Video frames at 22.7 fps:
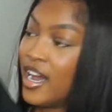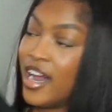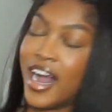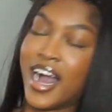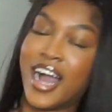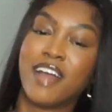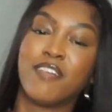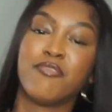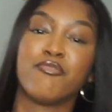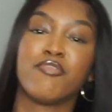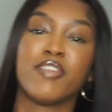
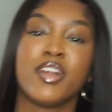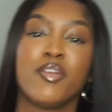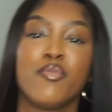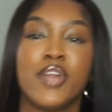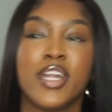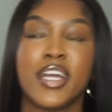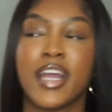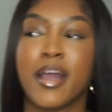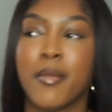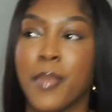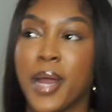I really
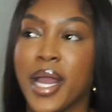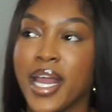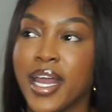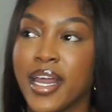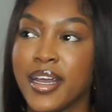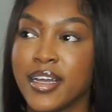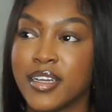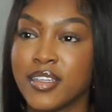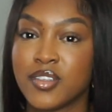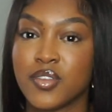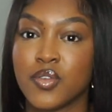want to get my
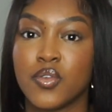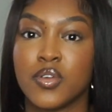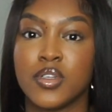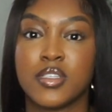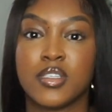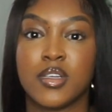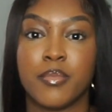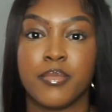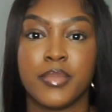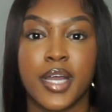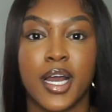hands on
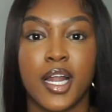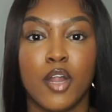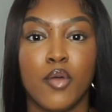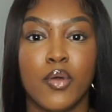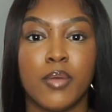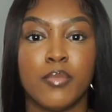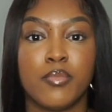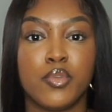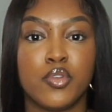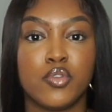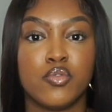some yellow
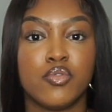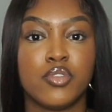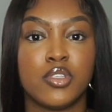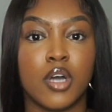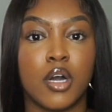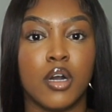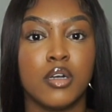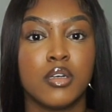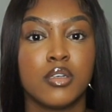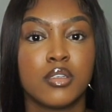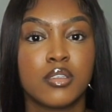and blue
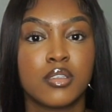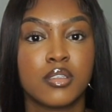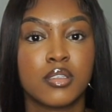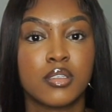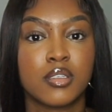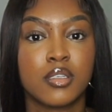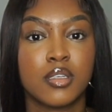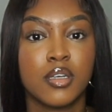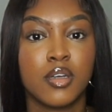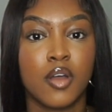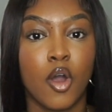
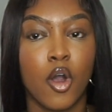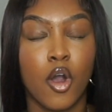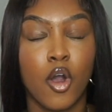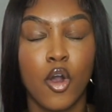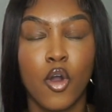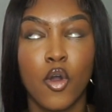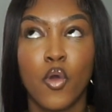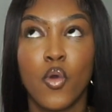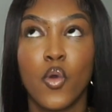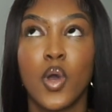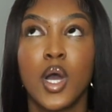Dunks.
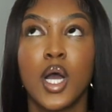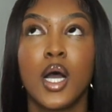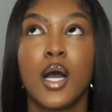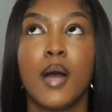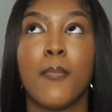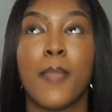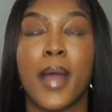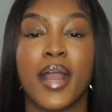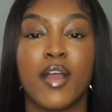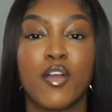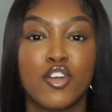Oh
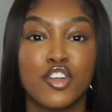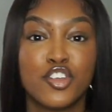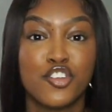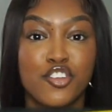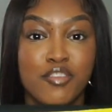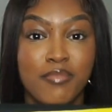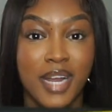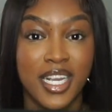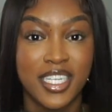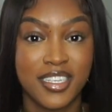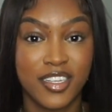my, could you
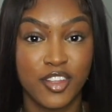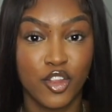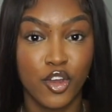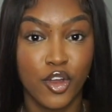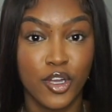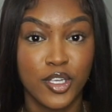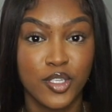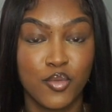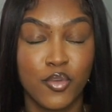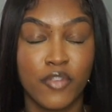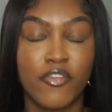imagine
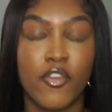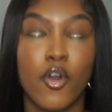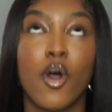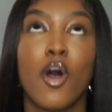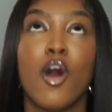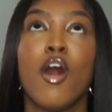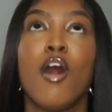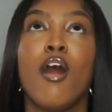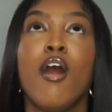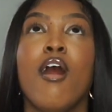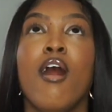this with,
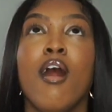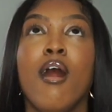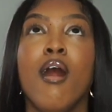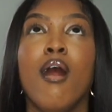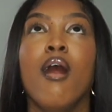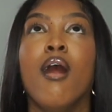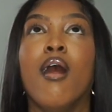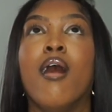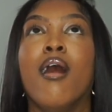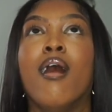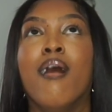
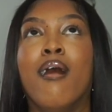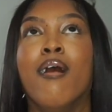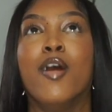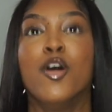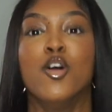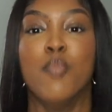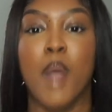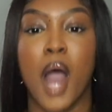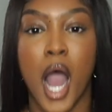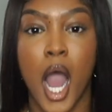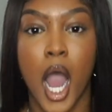
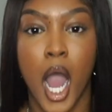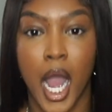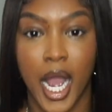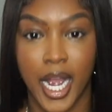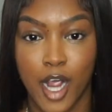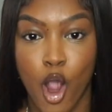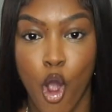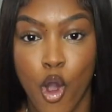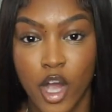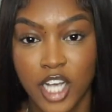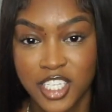oh my
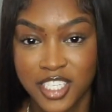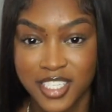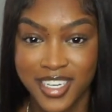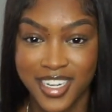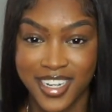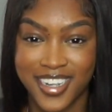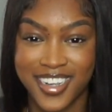gosh.